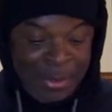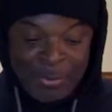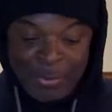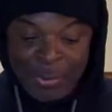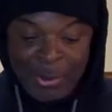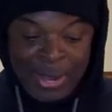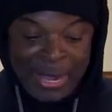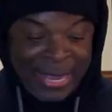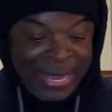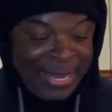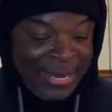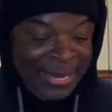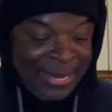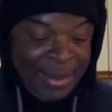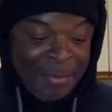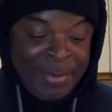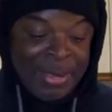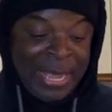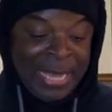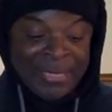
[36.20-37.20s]
boy,
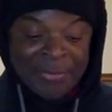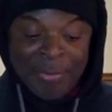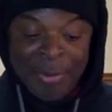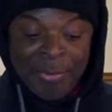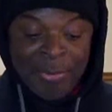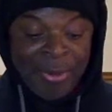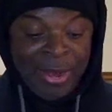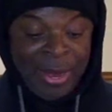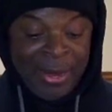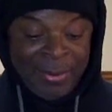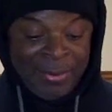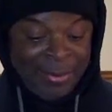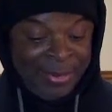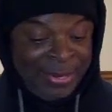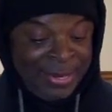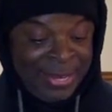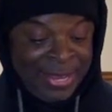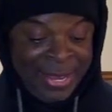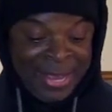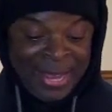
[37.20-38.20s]
let me catch my
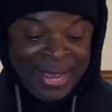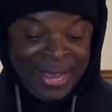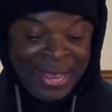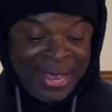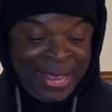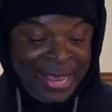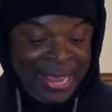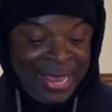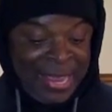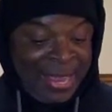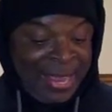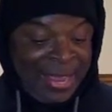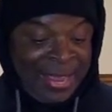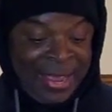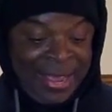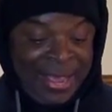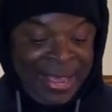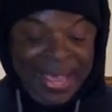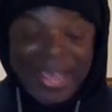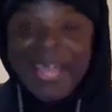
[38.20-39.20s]

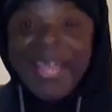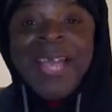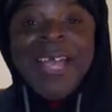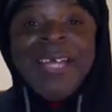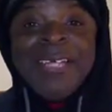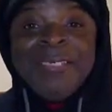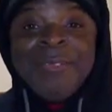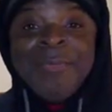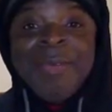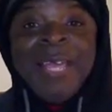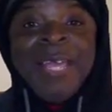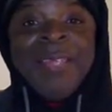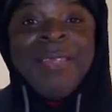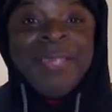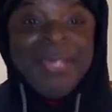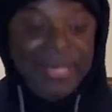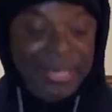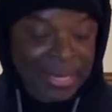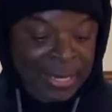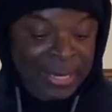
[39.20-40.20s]
breath. Hey guys, I'm
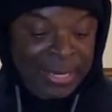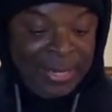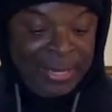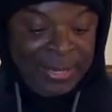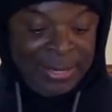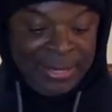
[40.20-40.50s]
Anthony.